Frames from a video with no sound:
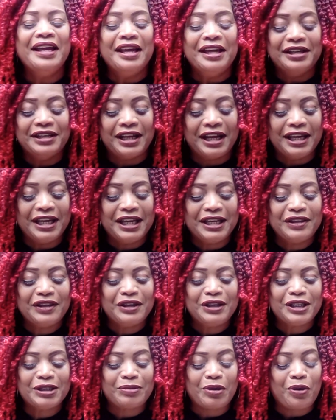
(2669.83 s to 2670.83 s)
Now, either
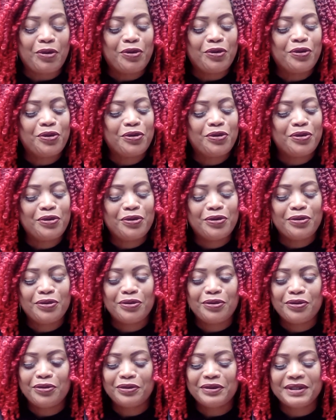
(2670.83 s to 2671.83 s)
this,
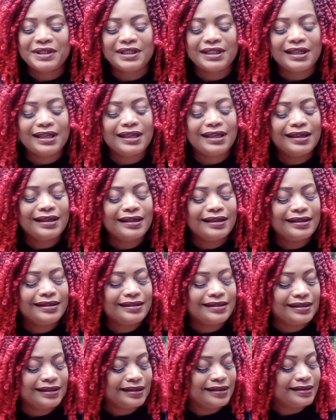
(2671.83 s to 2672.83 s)
oh, see,
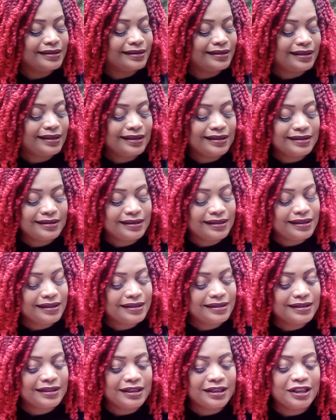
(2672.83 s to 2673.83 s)
see, see, see,
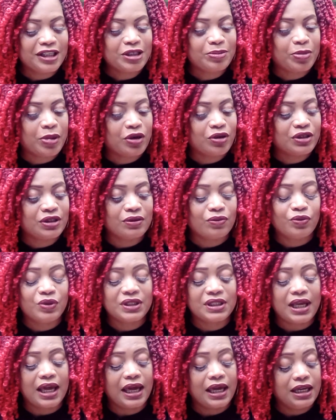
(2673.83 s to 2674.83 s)
see, this person was
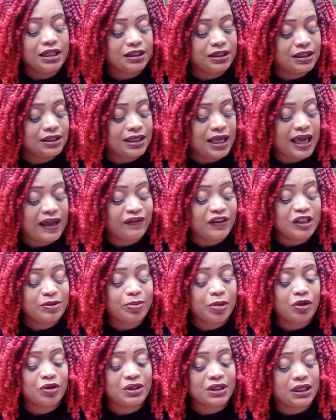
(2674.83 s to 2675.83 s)
anxious. At, this
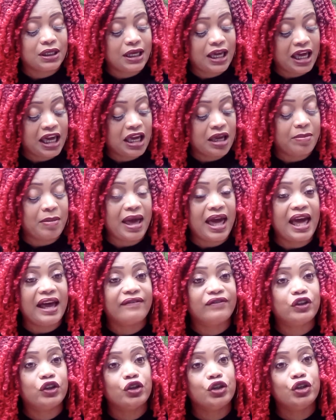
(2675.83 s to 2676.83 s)
person came
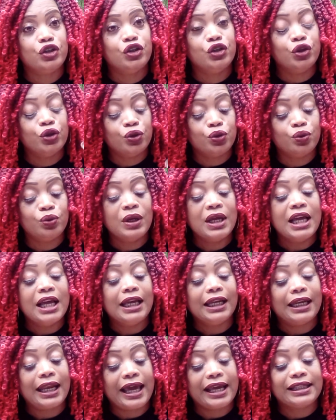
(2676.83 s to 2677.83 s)
after you
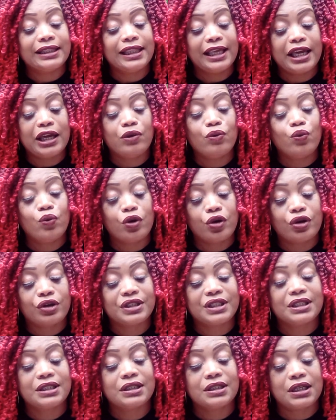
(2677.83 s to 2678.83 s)
like they were
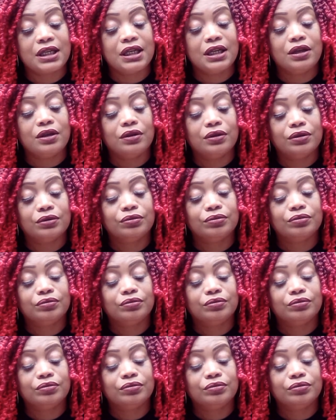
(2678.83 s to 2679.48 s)
single.